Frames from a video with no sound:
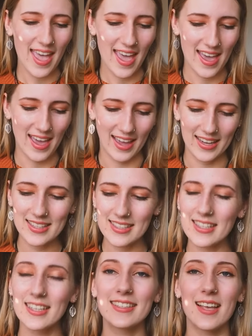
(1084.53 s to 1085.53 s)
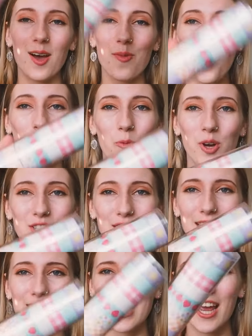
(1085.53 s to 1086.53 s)
And some
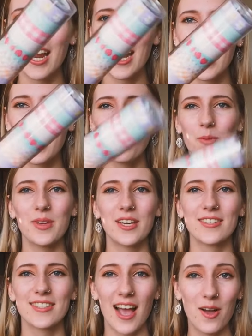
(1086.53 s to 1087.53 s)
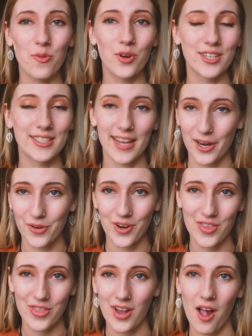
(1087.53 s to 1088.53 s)
washi tape because I want to
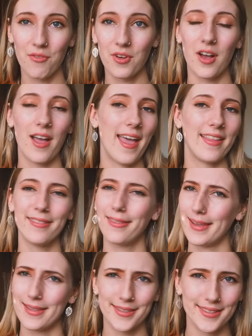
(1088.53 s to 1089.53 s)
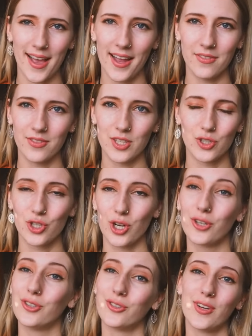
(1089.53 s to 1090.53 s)
decorate the cover and the inside of this
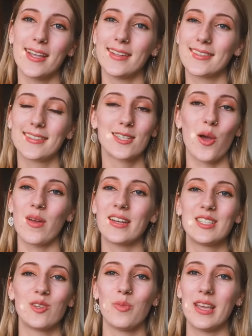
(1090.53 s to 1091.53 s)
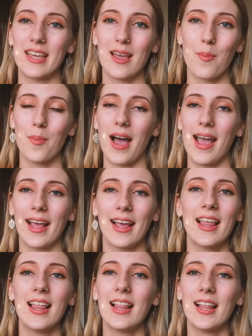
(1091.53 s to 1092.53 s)
journal. It's going to be my
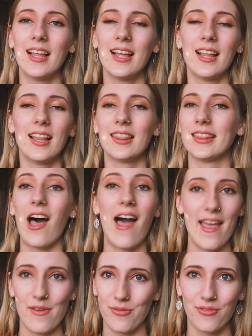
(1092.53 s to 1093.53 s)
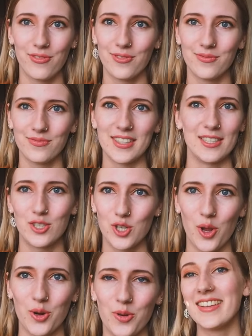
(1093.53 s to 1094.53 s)
life, this
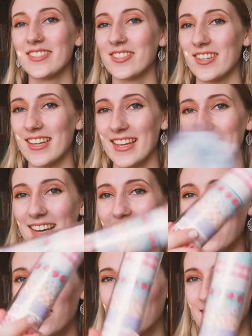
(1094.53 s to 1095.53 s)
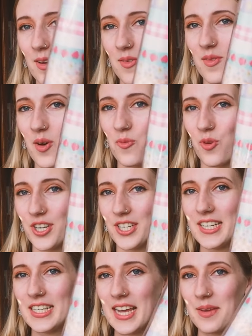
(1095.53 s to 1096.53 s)
journal. So yes, I got some
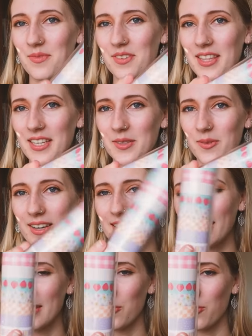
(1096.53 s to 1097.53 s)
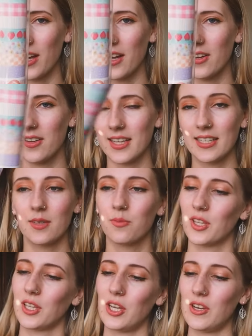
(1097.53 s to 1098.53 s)
washi tape for this one as well. There's some
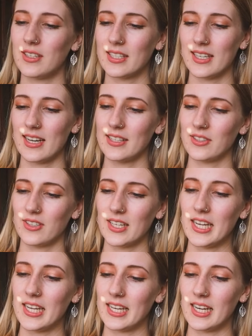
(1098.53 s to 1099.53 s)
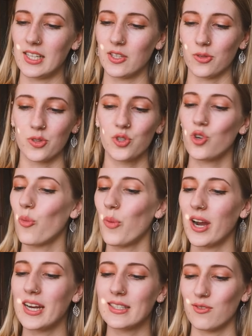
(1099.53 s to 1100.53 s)
really cute designs on here, little
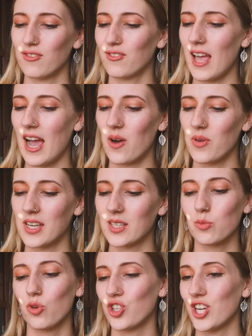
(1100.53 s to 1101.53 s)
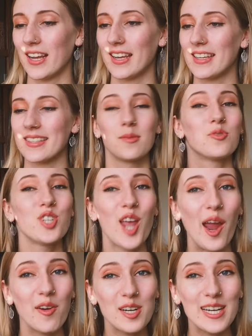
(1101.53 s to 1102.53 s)
strawberries and flowers, more checkers, some
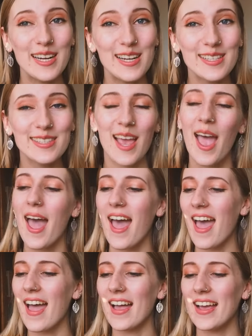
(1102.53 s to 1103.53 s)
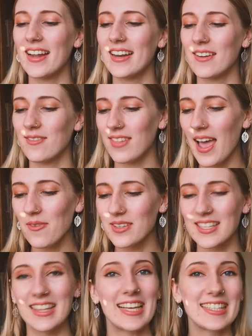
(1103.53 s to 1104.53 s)
cherries and
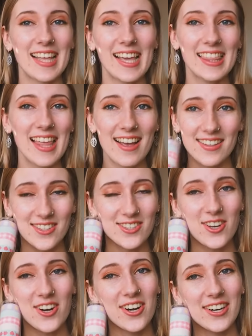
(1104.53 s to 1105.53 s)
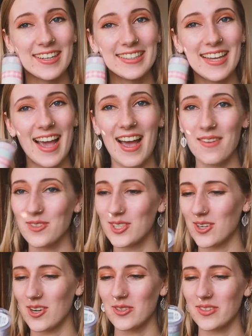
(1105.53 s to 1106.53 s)
flowers and things like that. So yeah, I'm
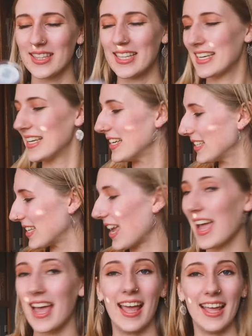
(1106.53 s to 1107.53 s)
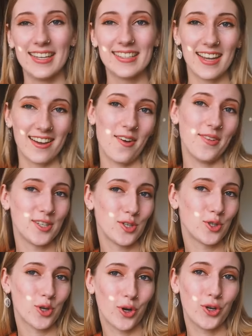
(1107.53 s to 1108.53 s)
stoked with these and I can't wait to
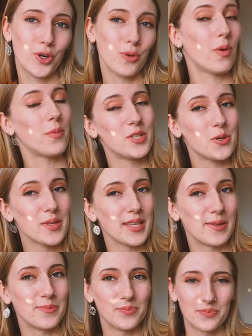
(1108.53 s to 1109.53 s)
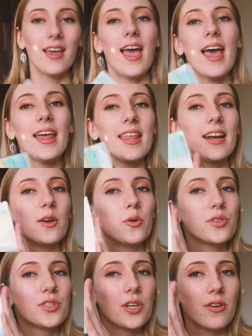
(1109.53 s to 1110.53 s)
show you what we do with it. And then I
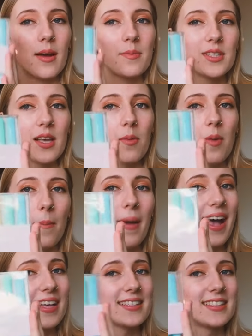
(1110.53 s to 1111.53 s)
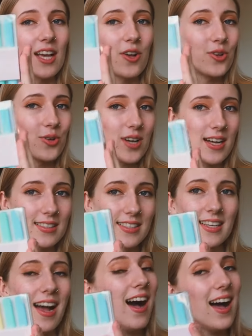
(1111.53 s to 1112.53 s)
also grabbed some pastel
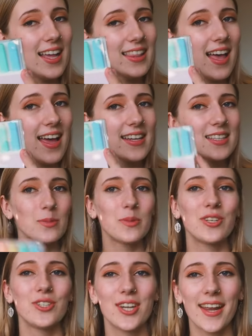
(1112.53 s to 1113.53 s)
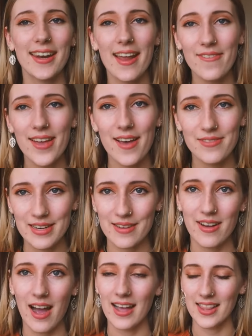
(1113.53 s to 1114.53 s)
coloured highlighters because you can never have
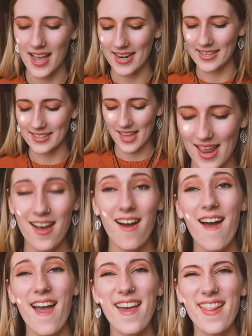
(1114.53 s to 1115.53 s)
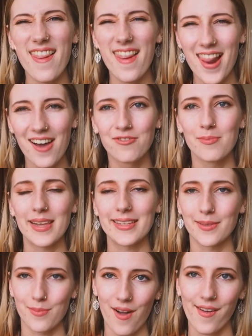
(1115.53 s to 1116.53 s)
enough highlighters and I love me
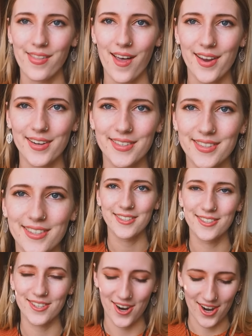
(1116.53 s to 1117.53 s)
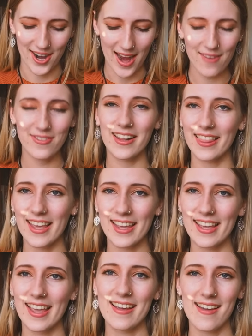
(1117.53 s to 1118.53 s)
some highlighters. So
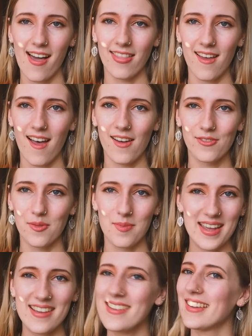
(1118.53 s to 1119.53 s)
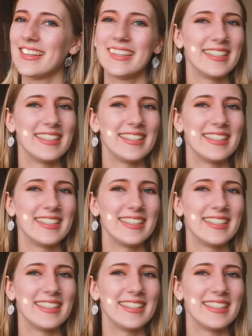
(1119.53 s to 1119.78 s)
everything in colour for me.